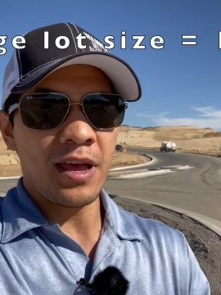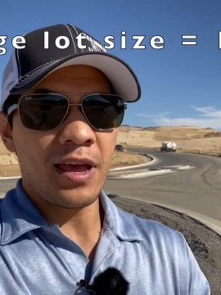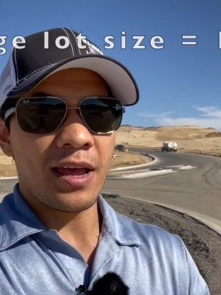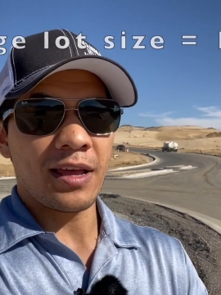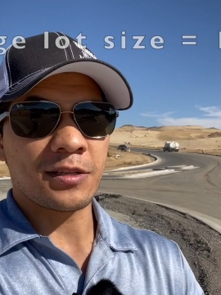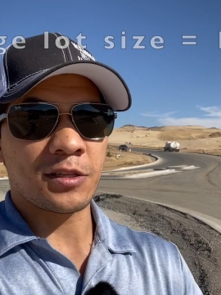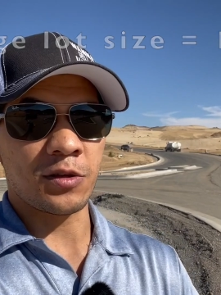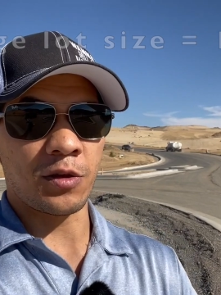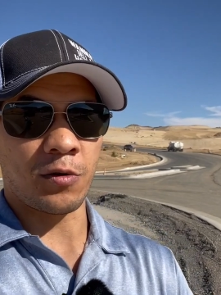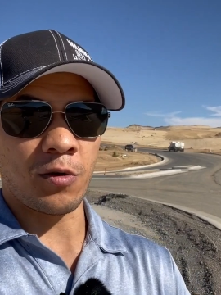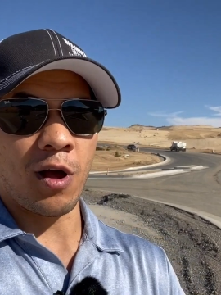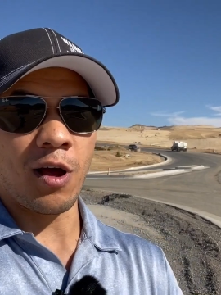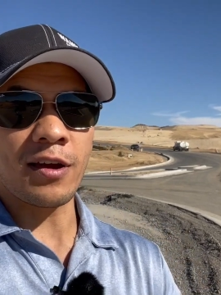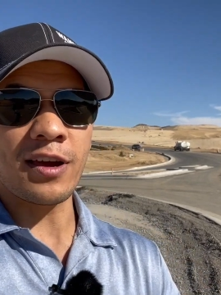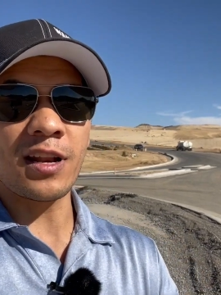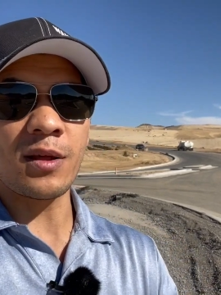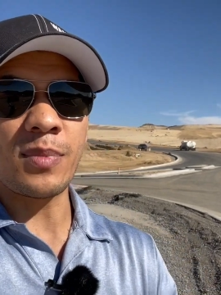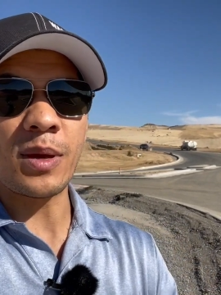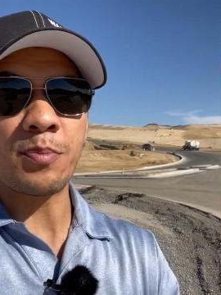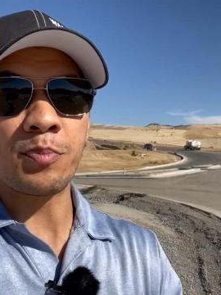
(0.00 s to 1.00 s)
So they're all going
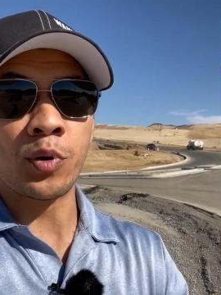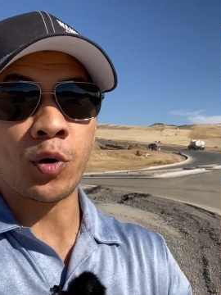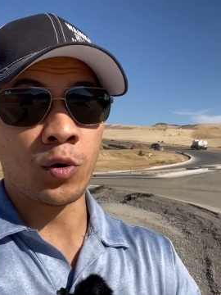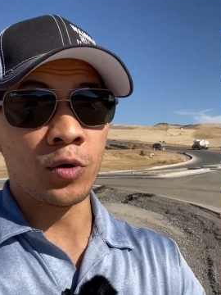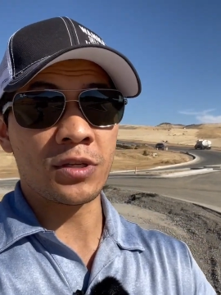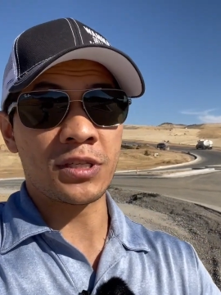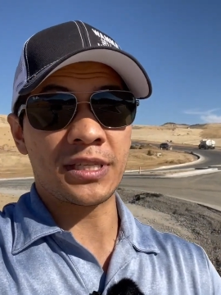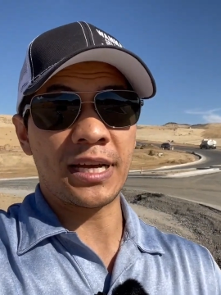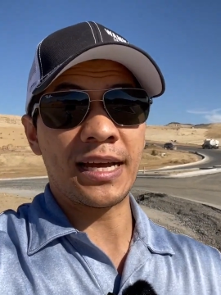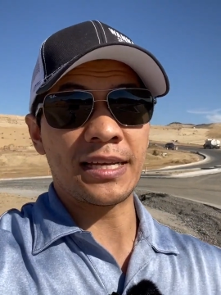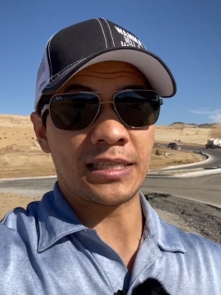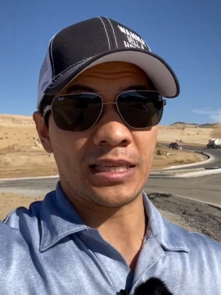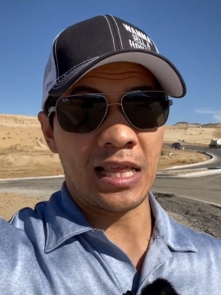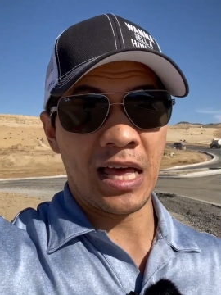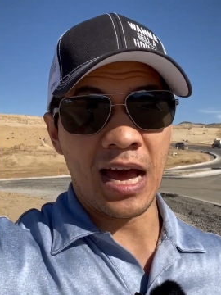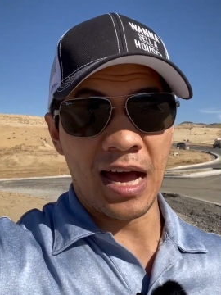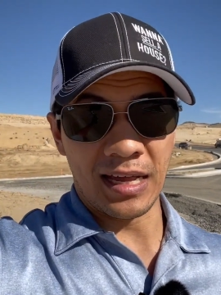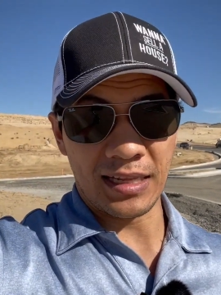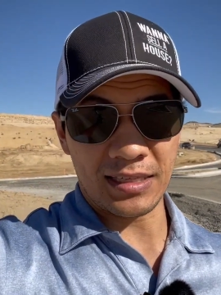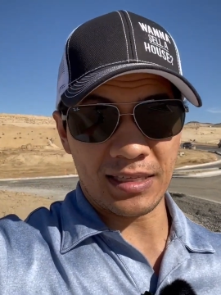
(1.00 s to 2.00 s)
to be pool-size
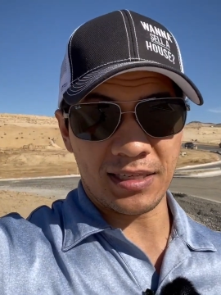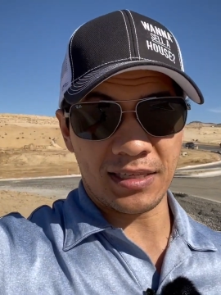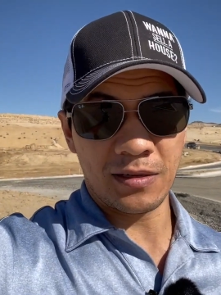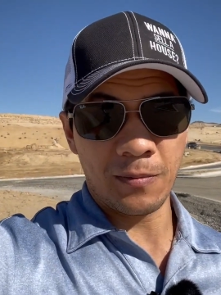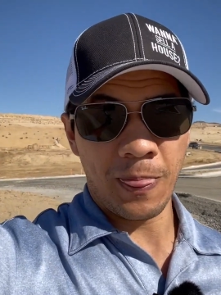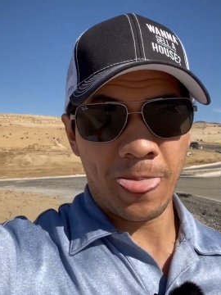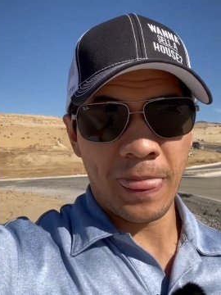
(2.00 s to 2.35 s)
lots.